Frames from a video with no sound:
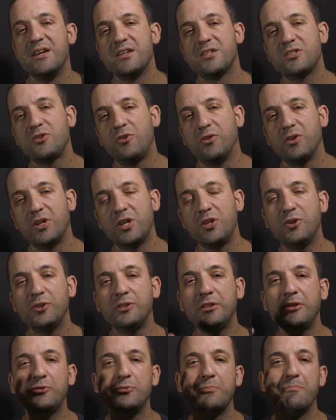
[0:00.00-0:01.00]
So in
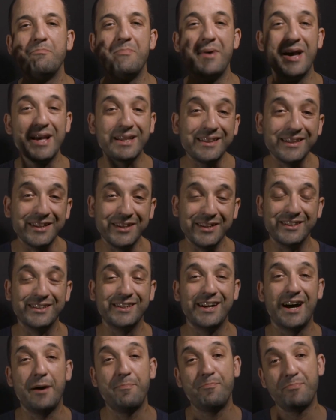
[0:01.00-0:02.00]
order to
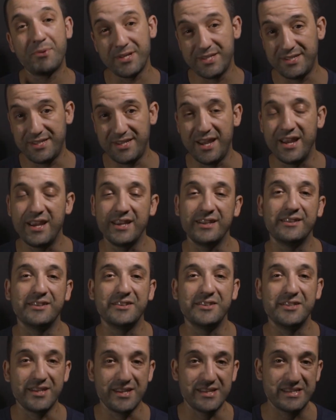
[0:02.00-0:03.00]
better appreciate
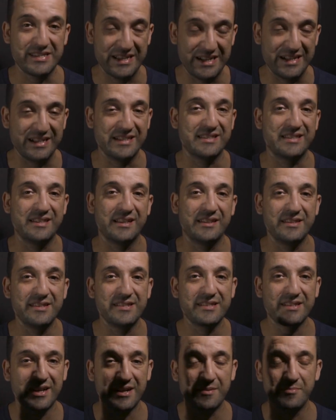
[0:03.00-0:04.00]
the results that
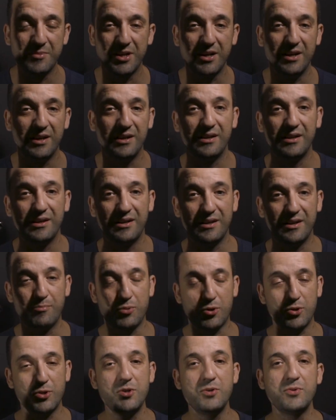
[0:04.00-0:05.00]
this camera
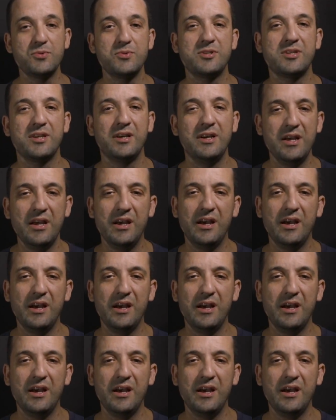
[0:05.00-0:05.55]
produces,